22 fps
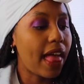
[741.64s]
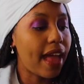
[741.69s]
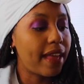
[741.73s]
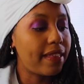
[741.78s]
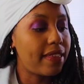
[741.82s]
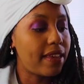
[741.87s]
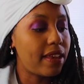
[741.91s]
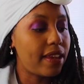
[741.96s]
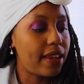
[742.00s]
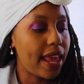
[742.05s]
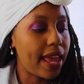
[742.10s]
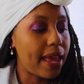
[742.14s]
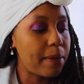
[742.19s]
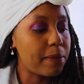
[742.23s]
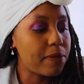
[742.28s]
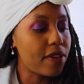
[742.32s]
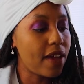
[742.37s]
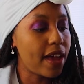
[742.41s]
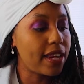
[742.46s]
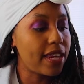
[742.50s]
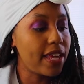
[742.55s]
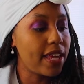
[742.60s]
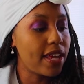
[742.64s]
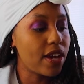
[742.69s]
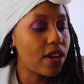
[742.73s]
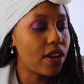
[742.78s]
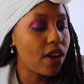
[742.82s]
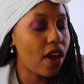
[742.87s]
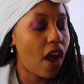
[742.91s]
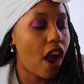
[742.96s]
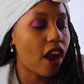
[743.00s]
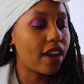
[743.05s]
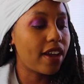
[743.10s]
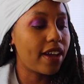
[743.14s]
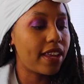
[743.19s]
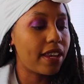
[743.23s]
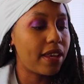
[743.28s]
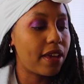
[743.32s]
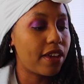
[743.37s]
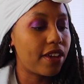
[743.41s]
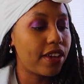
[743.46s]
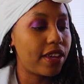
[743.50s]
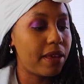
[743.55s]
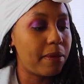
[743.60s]
the names on here are
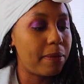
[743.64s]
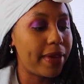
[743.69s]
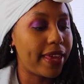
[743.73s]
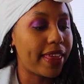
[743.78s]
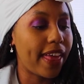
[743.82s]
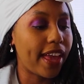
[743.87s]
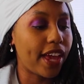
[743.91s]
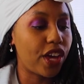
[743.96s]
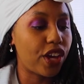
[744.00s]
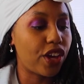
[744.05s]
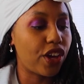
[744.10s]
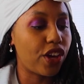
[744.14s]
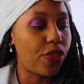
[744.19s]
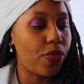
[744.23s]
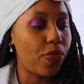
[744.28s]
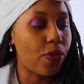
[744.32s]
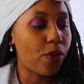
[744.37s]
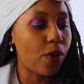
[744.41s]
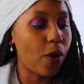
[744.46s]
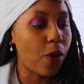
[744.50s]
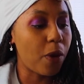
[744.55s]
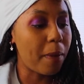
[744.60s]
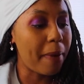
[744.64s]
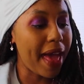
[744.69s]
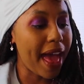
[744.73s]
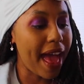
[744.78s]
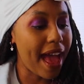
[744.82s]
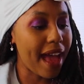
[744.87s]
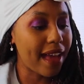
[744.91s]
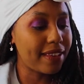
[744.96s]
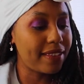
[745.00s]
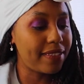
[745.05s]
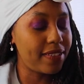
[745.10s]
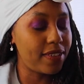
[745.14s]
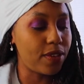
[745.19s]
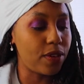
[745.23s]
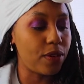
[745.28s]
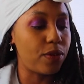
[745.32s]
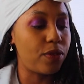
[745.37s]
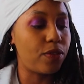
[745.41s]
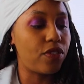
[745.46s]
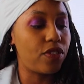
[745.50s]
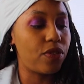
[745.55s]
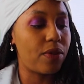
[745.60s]
gonna be like a good throwback
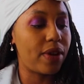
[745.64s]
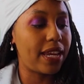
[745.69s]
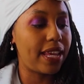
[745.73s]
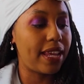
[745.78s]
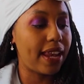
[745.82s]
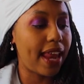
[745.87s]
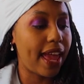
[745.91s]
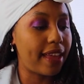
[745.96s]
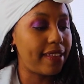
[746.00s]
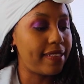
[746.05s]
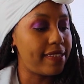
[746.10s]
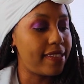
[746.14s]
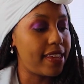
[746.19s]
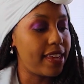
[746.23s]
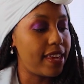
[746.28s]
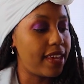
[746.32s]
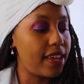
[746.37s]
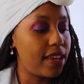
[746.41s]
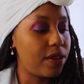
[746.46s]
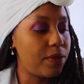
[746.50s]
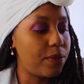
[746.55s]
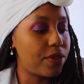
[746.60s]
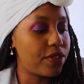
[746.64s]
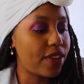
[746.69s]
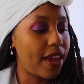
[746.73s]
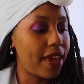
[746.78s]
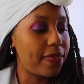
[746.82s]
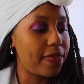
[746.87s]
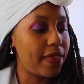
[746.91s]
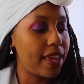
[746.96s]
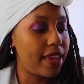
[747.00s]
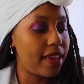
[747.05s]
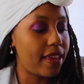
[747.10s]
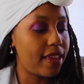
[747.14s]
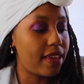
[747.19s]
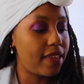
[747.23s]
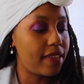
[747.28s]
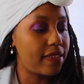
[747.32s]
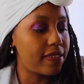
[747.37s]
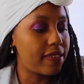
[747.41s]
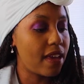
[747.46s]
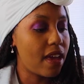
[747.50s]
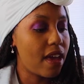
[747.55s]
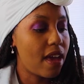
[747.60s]
to 2019, which I think
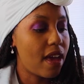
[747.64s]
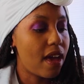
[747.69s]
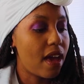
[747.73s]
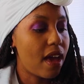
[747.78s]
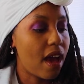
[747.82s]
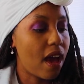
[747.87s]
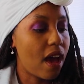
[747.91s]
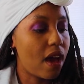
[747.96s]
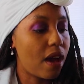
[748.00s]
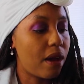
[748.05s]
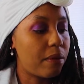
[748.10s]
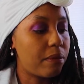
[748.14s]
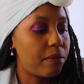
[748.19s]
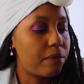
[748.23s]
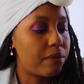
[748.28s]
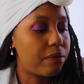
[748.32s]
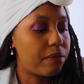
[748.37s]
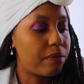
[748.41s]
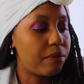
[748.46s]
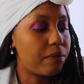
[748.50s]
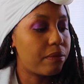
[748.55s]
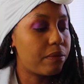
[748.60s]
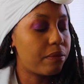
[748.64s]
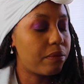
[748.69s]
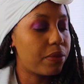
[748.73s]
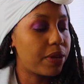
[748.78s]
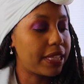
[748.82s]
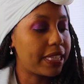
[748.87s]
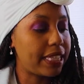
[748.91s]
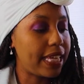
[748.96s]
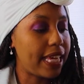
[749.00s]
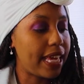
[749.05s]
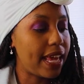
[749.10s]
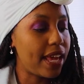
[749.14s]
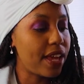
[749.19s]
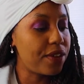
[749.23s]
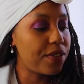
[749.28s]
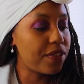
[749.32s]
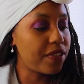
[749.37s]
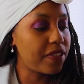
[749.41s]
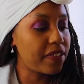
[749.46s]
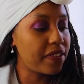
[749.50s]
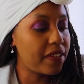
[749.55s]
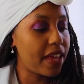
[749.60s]
is really
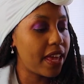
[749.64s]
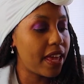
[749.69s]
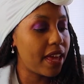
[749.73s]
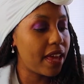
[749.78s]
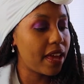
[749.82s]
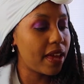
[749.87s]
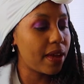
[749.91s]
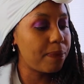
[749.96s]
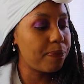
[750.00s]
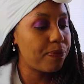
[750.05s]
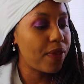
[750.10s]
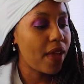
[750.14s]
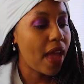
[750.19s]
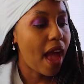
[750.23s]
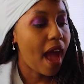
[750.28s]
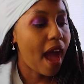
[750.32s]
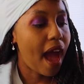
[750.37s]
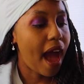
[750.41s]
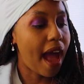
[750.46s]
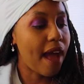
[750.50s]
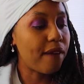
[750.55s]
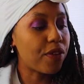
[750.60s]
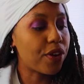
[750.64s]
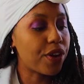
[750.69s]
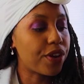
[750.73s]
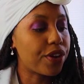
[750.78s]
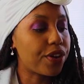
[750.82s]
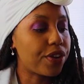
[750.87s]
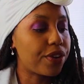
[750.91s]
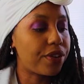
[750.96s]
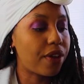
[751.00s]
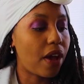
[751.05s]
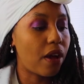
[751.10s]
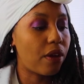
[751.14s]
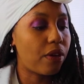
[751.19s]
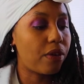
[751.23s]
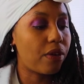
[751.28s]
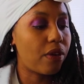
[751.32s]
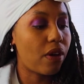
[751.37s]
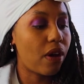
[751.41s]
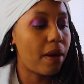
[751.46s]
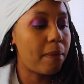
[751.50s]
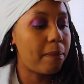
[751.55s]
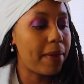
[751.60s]
interesting. I've heard
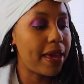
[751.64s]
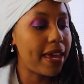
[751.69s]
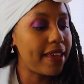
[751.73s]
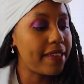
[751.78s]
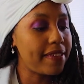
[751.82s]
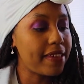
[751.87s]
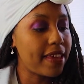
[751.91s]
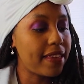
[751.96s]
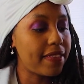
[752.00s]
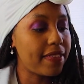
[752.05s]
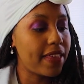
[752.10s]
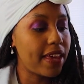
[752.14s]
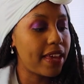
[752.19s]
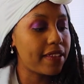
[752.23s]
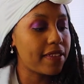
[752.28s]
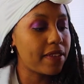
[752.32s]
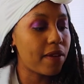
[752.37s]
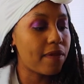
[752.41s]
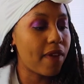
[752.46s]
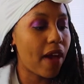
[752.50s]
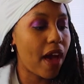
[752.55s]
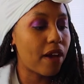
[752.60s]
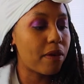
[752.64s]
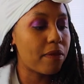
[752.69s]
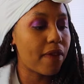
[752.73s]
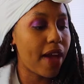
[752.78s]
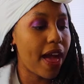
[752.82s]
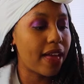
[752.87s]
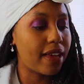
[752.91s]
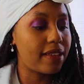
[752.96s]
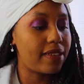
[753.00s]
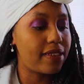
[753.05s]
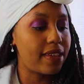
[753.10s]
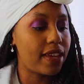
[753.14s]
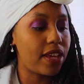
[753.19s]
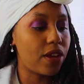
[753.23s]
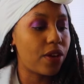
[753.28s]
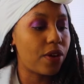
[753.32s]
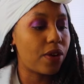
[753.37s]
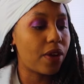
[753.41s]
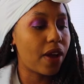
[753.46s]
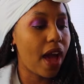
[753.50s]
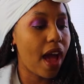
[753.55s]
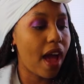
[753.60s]
amazing things about
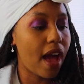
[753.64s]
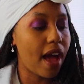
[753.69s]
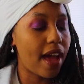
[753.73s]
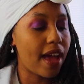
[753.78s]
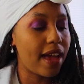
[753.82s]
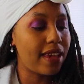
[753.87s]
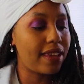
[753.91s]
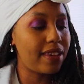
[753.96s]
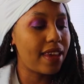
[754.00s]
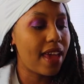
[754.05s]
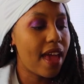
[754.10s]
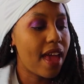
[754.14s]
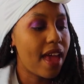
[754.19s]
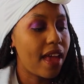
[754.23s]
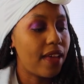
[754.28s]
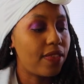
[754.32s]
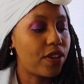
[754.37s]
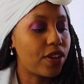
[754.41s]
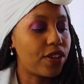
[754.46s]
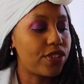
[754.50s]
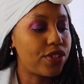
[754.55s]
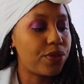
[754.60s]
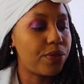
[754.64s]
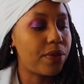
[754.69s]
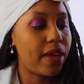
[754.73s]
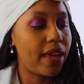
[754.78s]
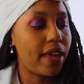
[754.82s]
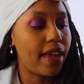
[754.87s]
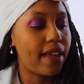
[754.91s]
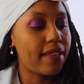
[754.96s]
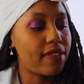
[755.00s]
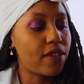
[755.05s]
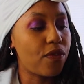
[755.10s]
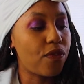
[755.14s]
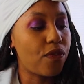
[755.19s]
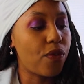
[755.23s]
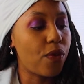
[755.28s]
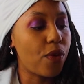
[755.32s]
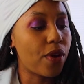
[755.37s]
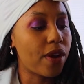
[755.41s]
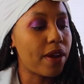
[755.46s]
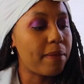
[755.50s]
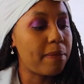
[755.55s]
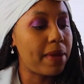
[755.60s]
Valentino Khan. They're doing, it's a
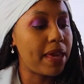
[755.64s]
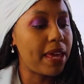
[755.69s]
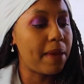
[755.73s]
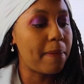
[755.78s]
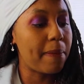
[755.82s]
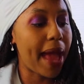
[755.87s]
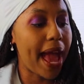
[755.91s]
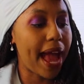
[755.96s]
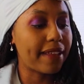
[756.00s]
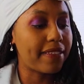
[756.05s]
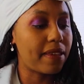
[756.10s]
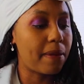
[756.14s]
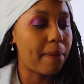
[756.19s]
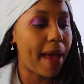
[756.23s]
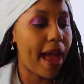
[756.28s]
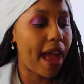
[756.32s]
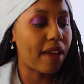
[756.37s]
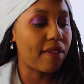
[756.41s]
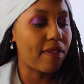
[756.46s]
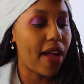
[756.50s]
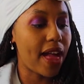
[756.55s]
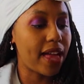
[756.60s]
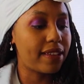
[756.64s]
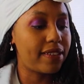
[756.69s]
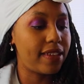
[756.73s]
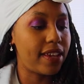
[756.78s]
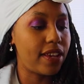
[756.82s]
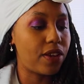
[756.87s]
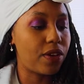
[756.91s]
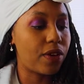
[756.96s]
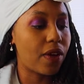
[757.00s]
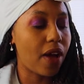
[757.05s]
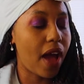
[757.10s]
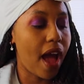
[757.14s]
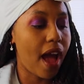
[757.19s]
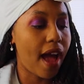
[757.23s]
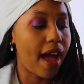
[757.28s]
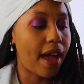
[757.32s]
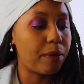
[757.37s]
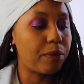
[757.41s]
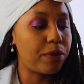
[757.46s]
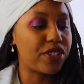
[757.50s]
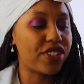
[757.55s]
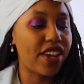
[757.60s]
4B back-to-back Valentino
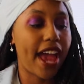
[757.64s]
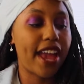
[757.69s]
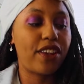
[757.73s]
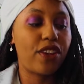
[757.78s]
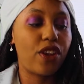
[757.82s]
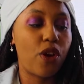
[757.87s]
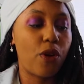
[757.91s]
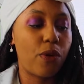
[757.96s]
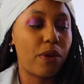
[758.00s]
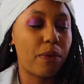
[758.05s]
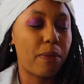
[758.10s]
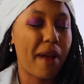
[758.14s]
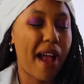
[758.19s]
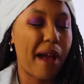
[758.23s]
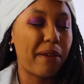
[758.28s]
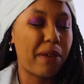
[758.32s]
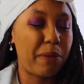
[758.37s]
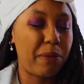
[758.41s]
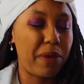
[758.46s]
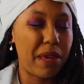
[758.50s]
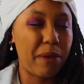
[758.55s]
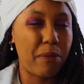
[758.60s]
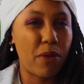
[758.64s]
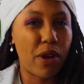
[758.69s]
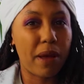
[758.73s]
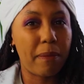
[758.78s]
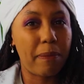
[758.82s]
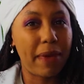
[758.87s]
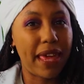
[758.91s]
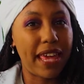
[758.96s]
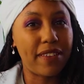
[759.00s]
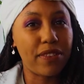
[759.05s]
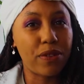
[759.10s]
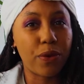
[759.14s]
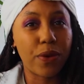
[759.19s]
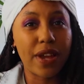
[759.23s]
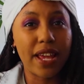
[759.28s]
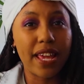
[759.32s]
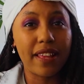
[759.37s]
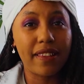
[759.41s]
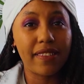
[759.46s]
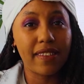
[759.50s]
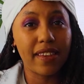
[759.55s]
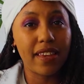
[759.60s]
Khan, which I know would probably be more bass
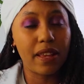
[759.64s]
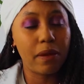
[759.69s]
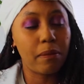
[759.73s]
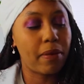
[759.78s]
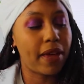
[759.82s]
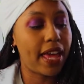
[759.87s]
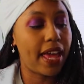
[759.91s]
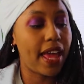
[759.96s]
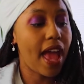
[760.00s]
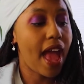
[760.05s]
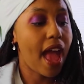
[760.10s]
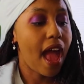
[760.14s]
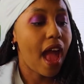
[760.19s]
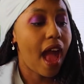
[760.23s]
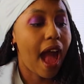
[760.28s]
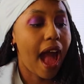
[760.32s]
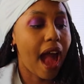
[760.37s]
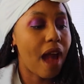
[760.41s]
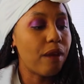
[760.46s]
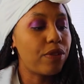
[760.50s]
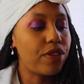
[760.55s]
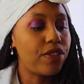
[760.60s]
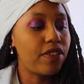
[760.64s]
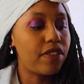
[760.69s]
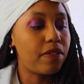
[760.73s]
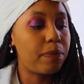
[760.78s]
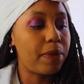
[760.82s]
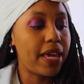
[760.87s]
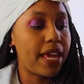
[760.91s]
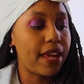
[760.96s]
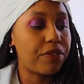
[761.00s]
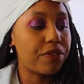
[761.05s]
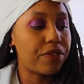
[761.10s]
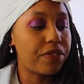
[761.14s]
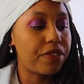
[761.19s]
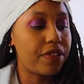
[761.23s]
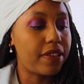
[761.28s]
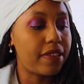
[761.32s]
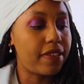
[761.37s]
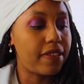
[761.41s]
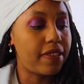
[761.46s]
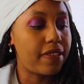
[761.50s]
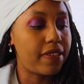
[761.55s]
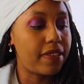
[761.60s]
oriented, but I would just be
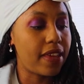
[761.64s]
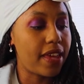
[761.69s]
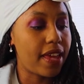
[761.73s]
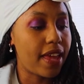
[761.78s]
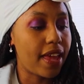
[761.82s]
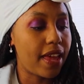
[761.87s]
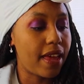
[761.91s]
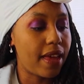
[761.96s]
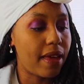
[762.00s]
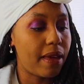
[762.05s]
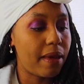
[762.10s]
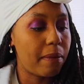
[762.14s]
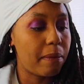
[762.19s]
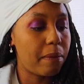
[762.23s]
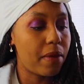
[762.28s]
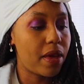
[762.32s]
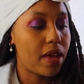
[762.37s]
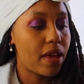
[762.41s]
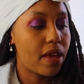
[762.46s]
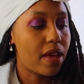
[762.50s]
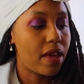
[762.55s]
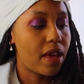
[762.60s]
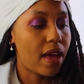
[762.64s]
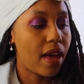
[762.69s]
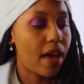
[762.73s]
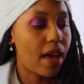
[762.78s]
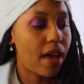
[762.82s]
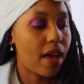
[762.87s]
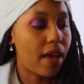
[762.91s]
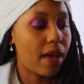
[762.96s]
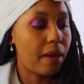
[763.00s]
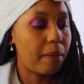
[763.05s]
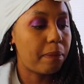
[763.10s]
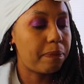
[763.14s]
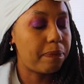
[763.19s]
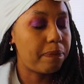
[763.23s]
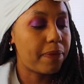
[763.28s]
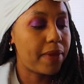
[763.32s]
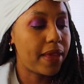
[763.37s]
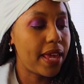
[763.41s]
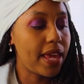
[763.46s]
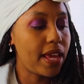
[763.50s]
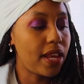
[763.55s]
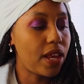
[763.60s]
interested to see him
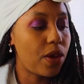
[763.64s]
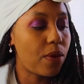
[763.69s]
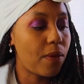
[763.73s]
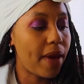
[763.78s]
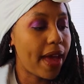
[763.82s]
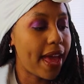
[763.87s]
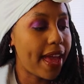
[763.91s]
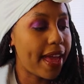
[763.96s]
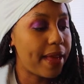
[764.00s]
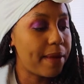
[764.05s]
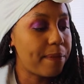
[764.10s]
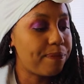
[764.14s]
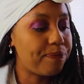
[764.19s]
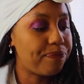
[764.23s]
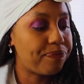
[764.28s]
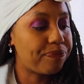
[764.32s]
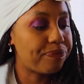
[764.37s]
anyway.